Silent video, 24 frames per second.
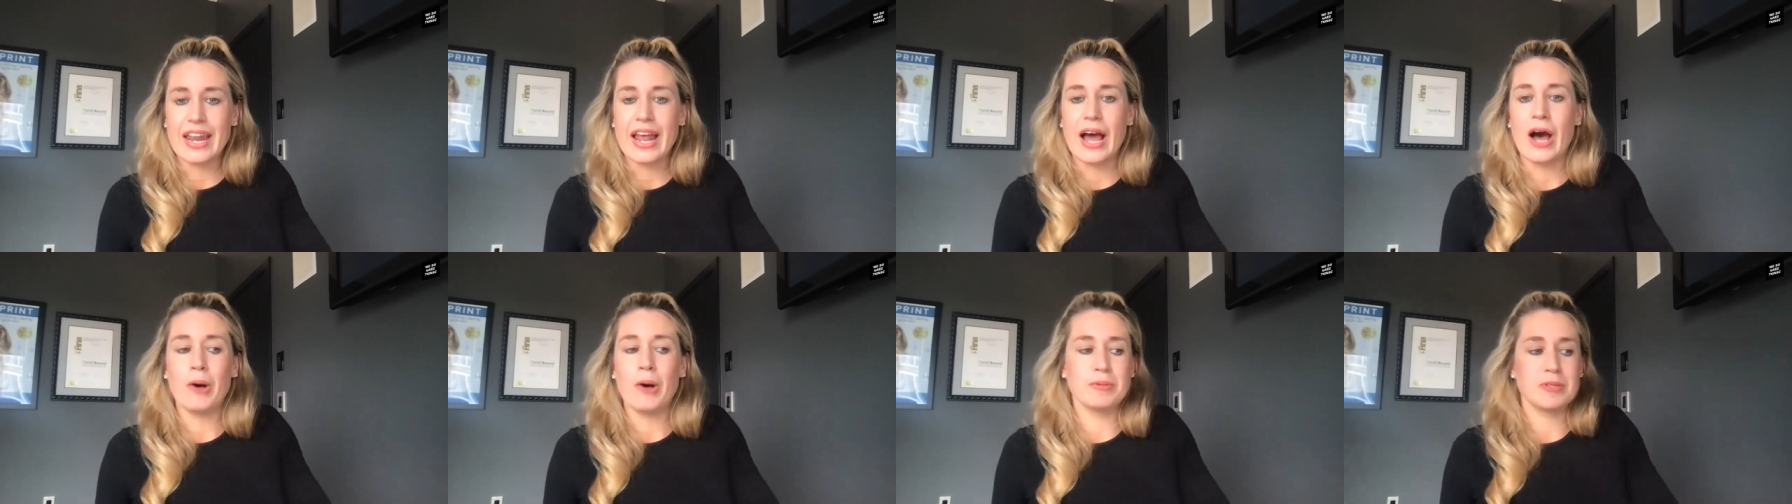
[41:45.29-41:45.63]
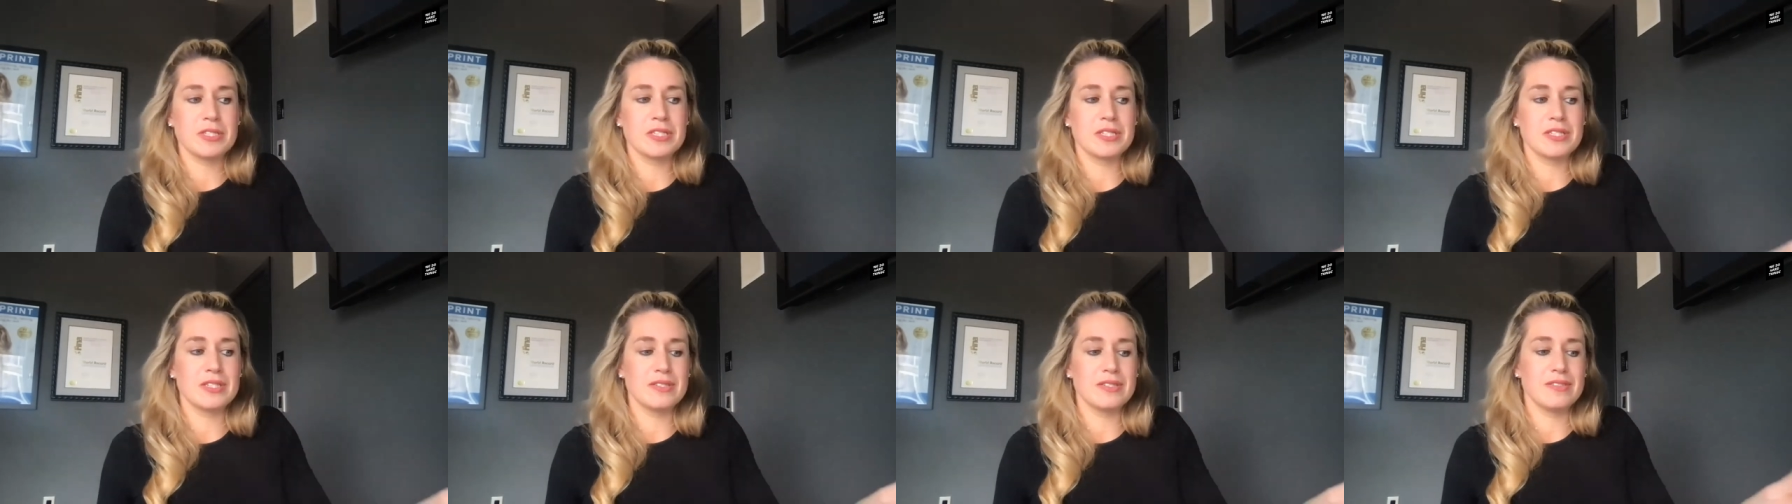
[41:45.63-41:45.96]
it
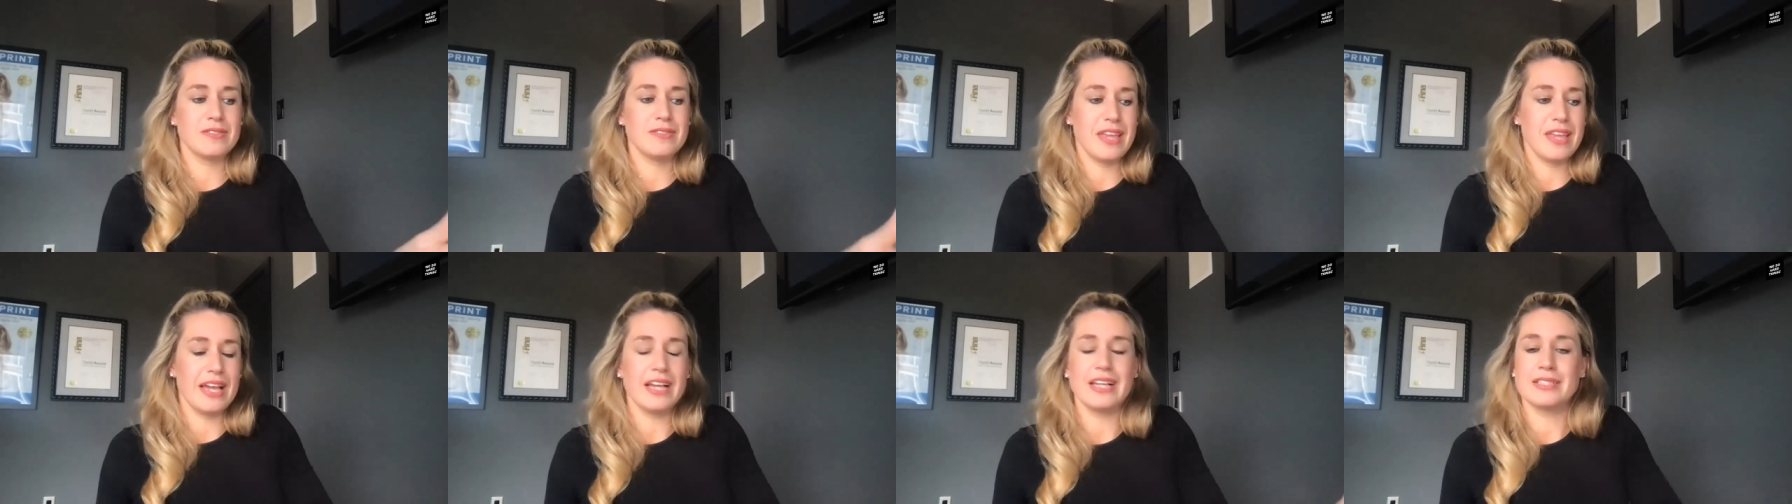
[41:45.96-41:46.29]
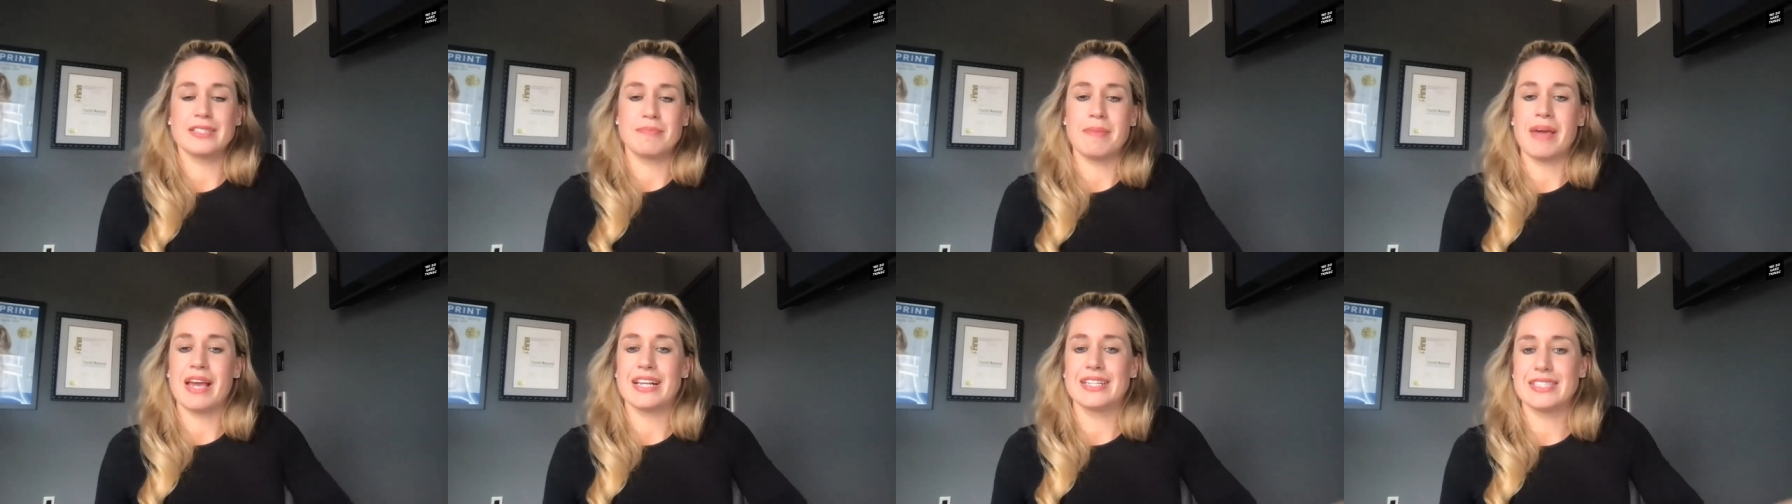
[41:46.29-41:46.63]
helps
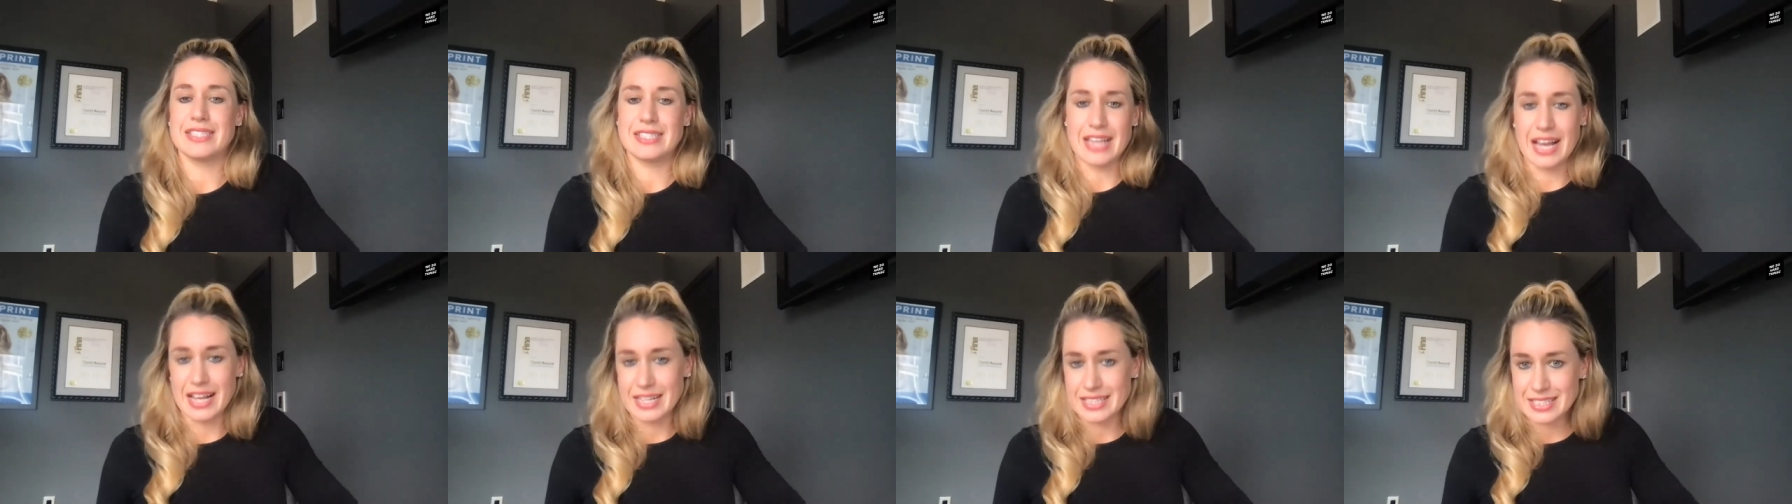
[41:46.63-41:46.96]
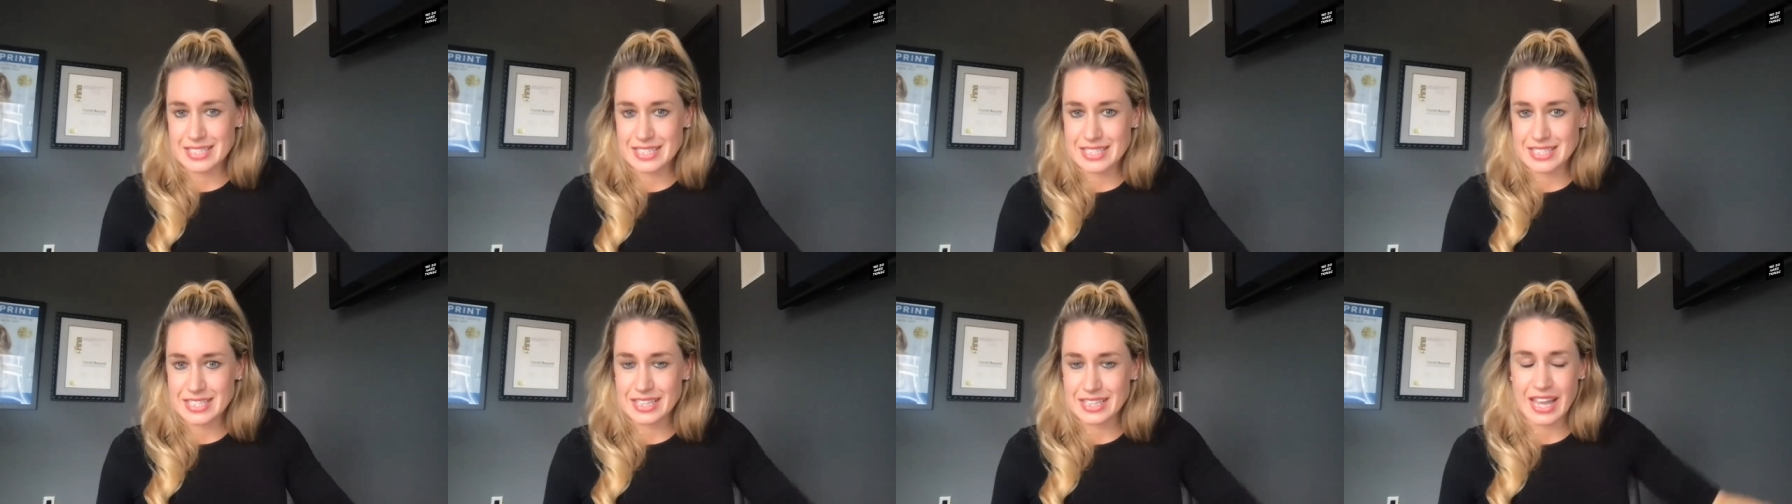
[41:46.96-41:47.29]
things make
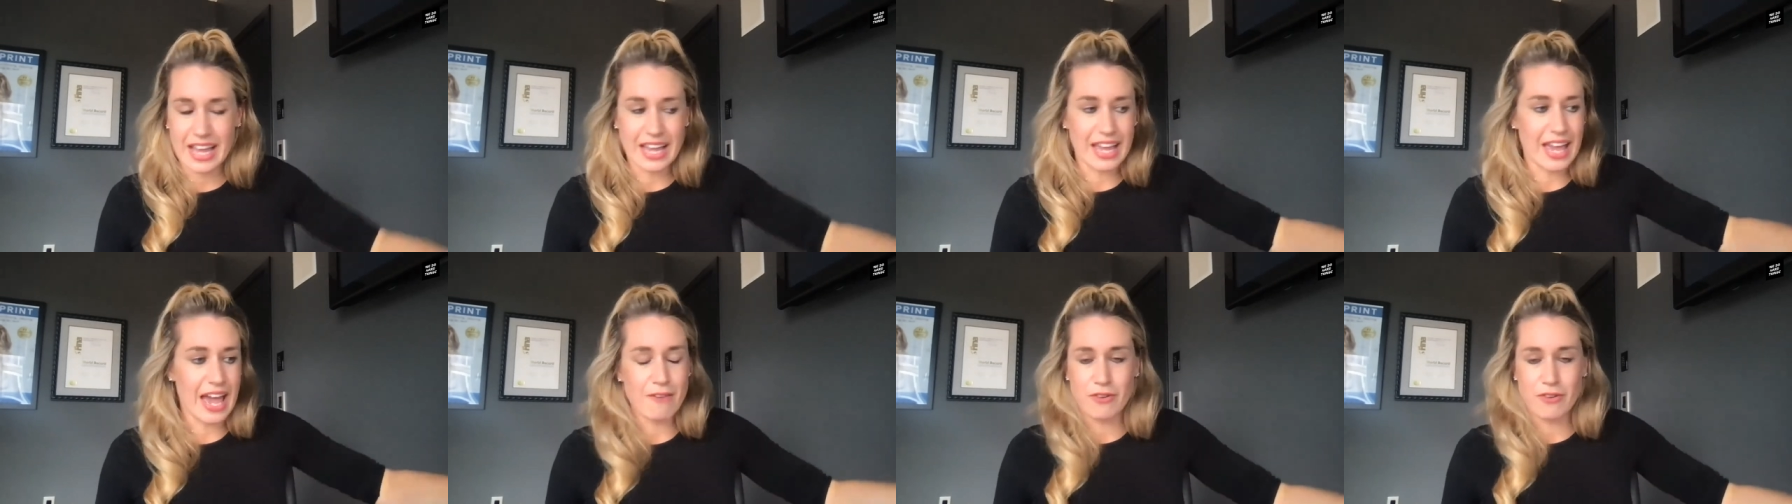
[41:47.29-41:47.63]
sense like